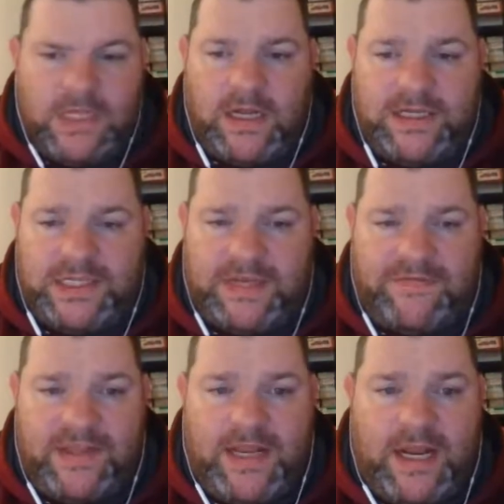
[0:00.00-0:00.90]
I just have
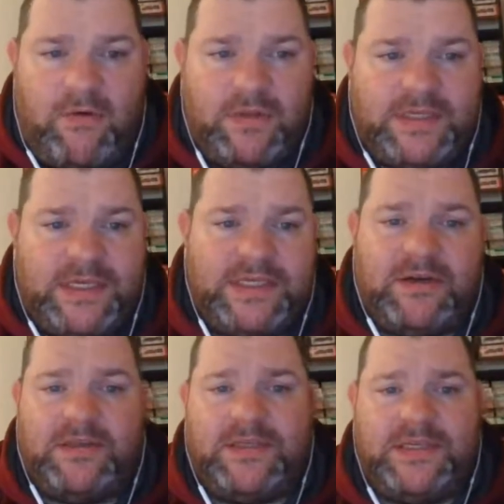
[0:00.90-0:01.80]
to get out. Once I
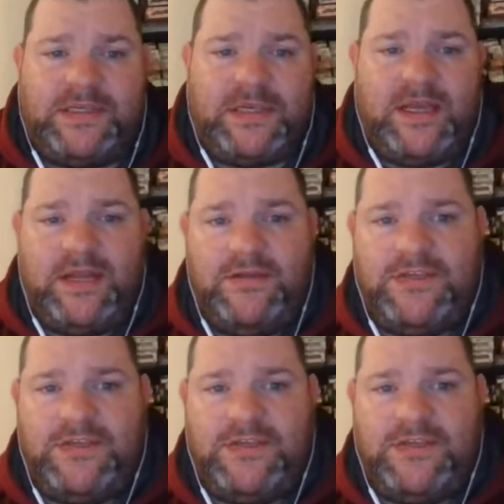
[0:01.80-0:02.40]
start this new